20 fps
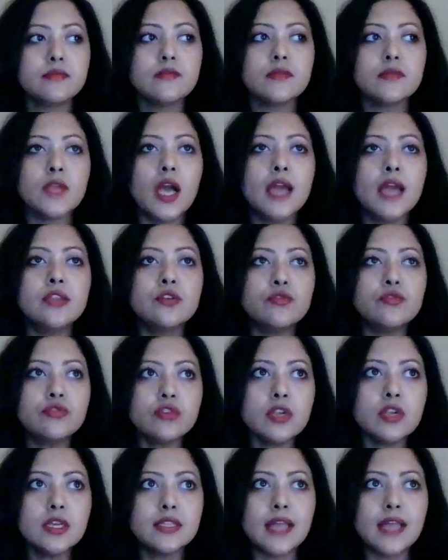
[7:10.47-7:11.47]
and
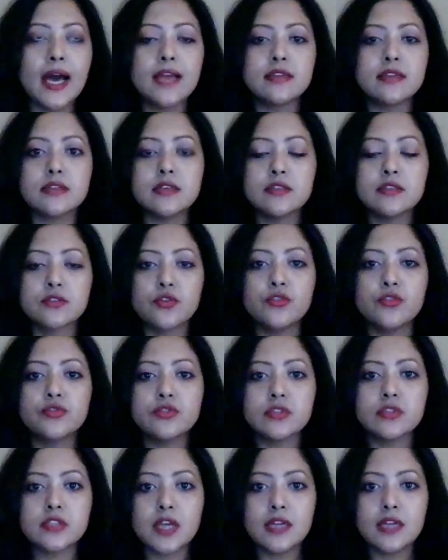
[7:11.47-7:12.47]
usually that is going to
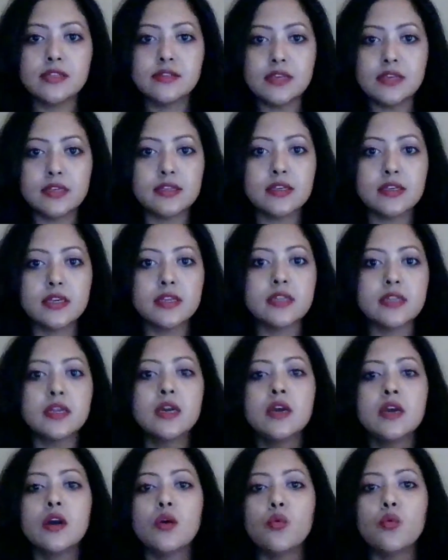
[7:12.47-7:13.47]
start setting
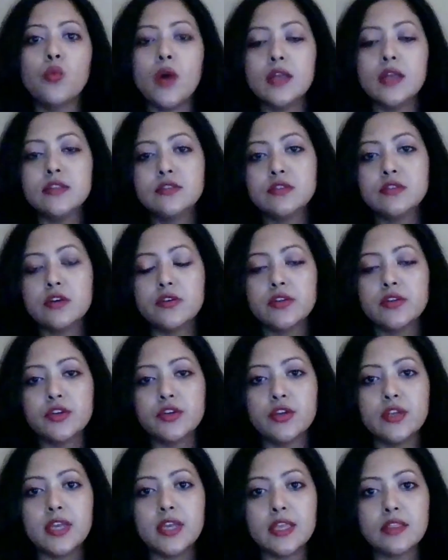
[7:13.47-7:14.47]
in once you're in your
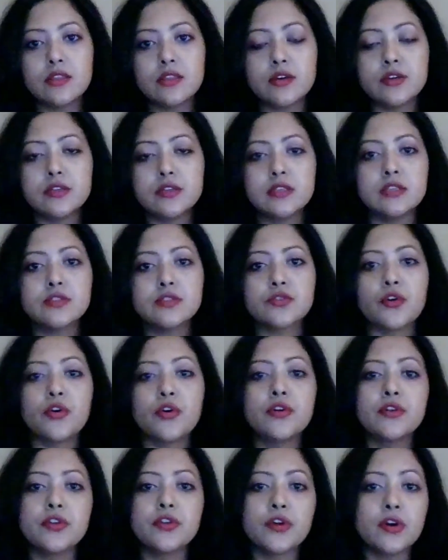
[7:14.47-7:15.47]
late 30s or
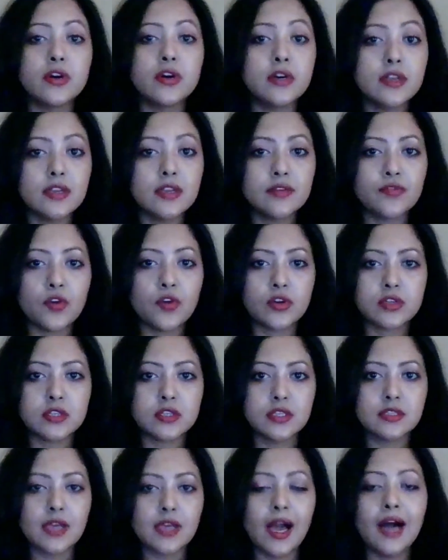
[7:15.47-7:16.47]
in your early
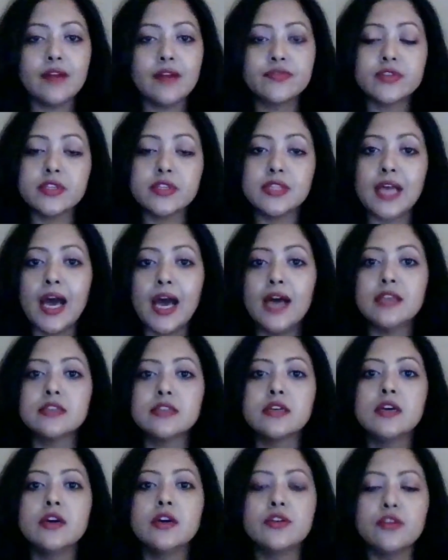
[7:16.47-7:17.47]
40s. After
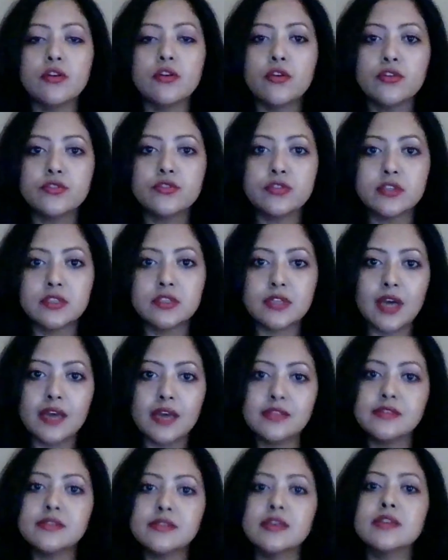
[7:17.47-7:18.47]
that, you're going to start
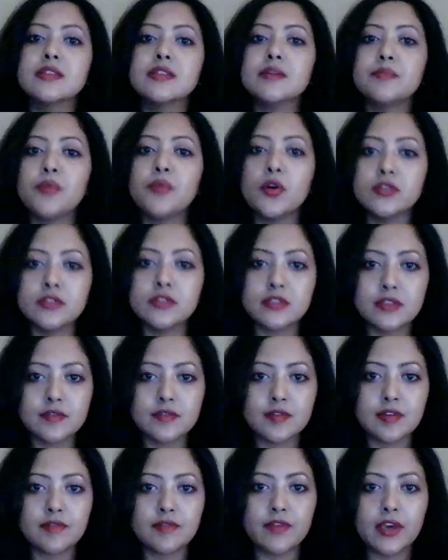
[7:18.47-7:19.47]
seeing the positive
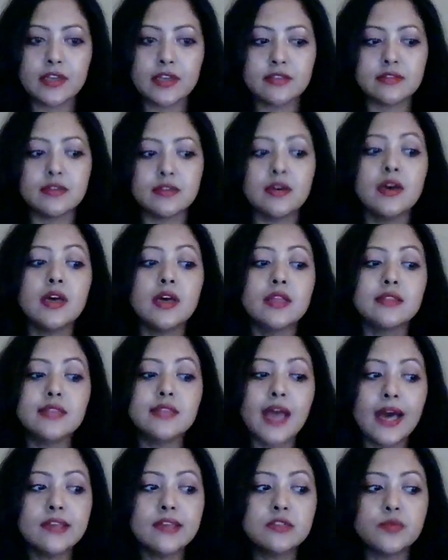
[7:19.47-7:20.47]
effects.
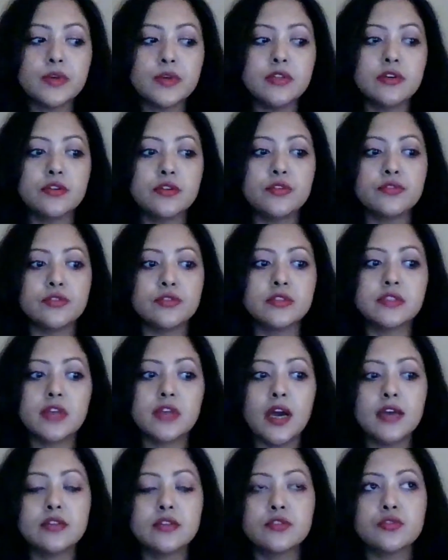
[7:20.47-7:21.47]
That's when you're going to
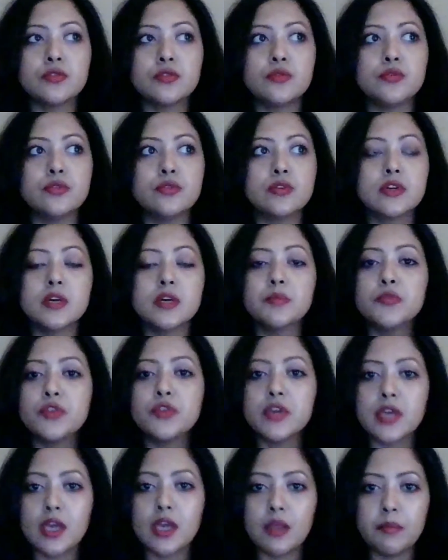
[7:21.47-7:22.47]
start to
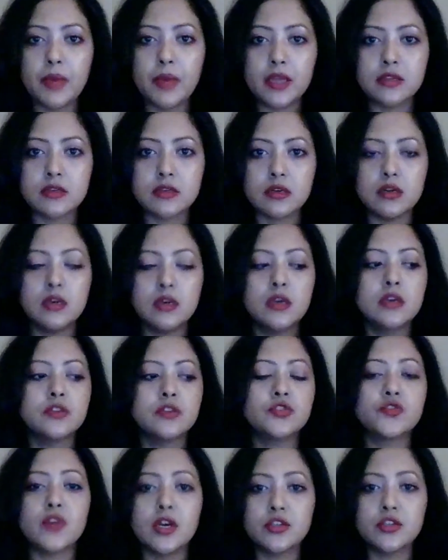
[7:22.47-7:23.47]
communicate better,
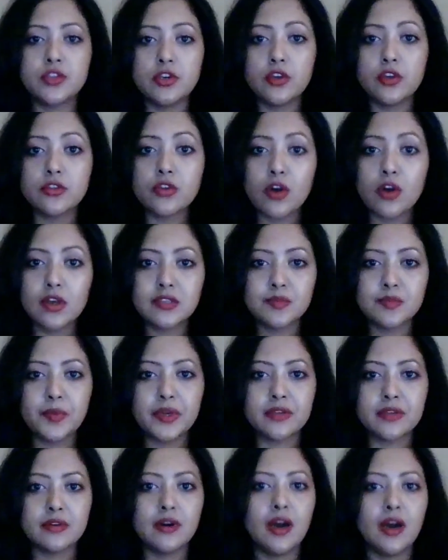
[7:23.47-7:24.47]
structure your thoughts
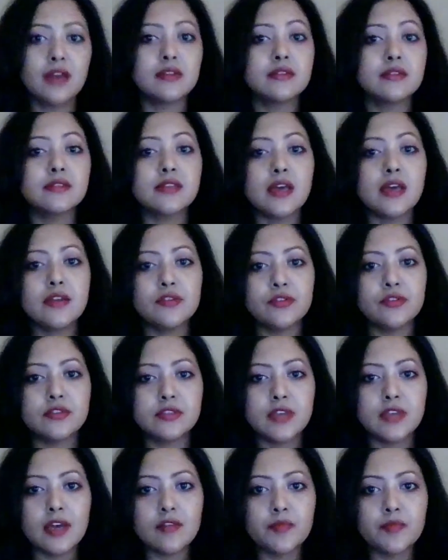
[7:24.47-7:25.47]
better, understand
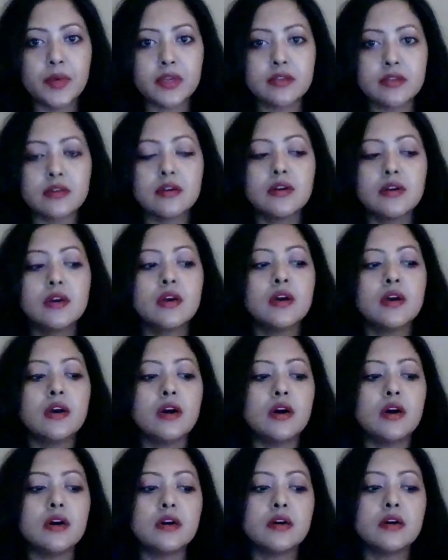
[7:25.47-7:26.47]
yourself better.
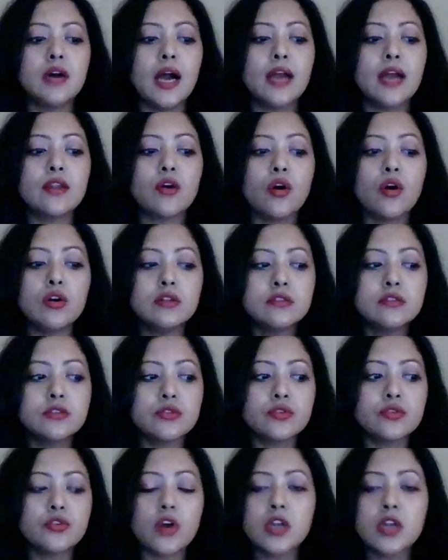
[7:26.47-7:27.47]
And also
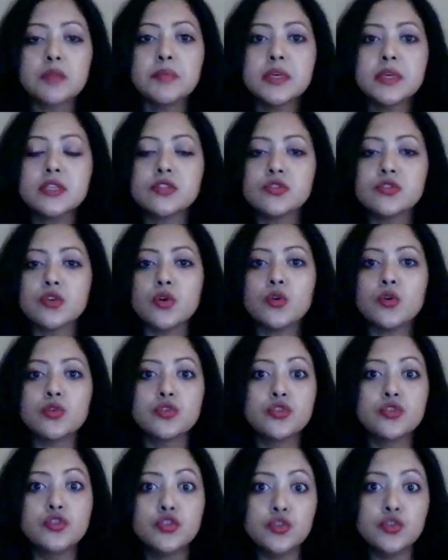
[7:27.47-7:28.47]
not be
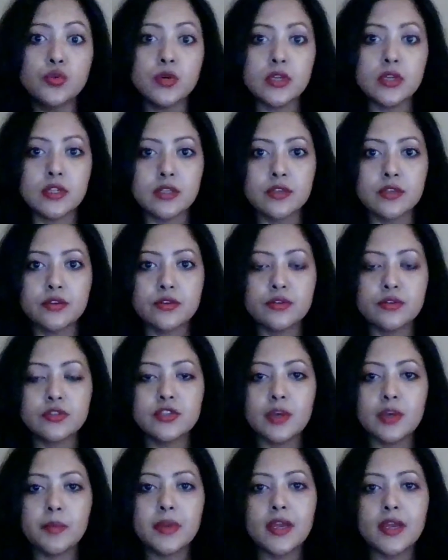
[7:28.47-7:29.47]
so dual.
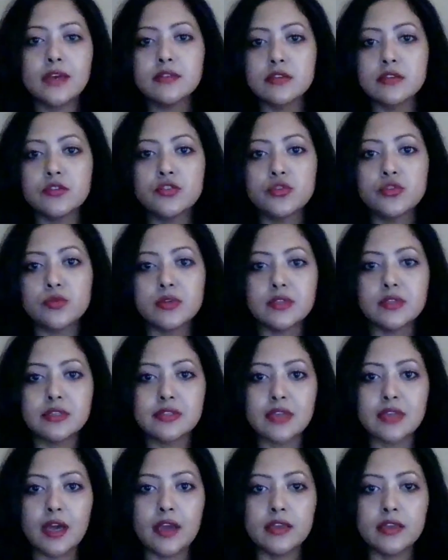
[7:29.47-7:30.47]
Gemini is a dual
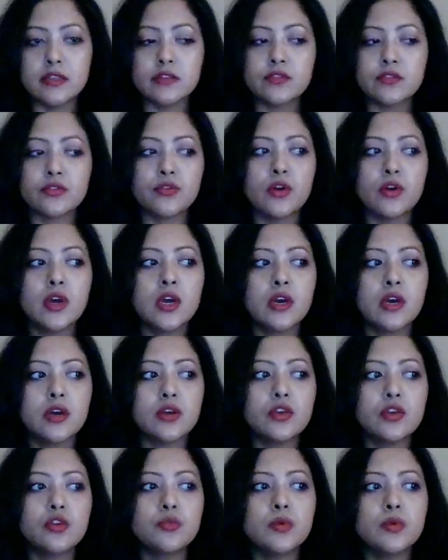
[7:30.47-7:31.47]
sign, so
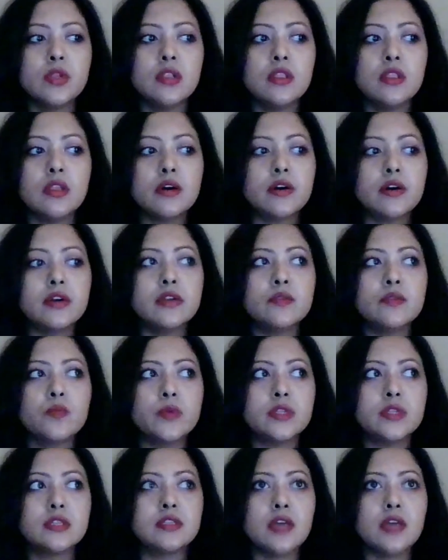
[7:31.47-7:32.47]
you will learn
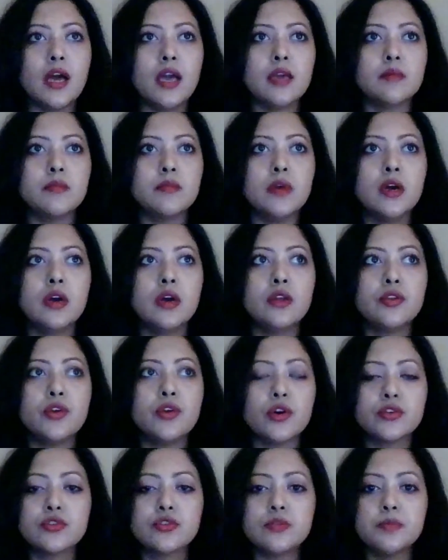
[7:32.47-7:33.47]
with time
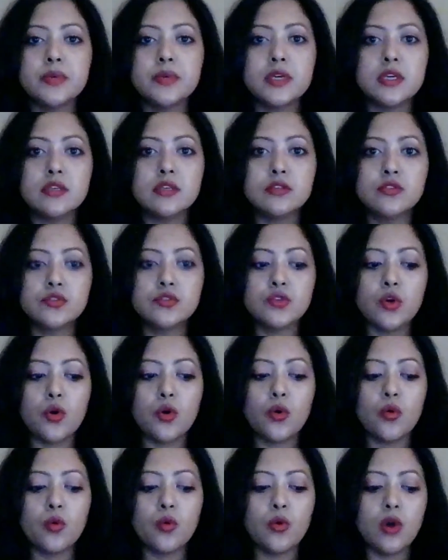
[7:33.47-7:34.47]
not to be
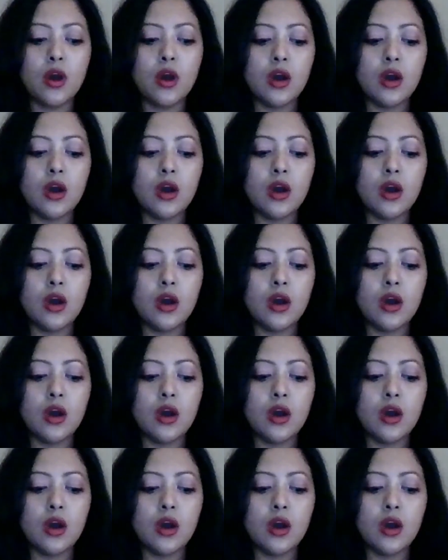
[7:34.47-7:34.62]
so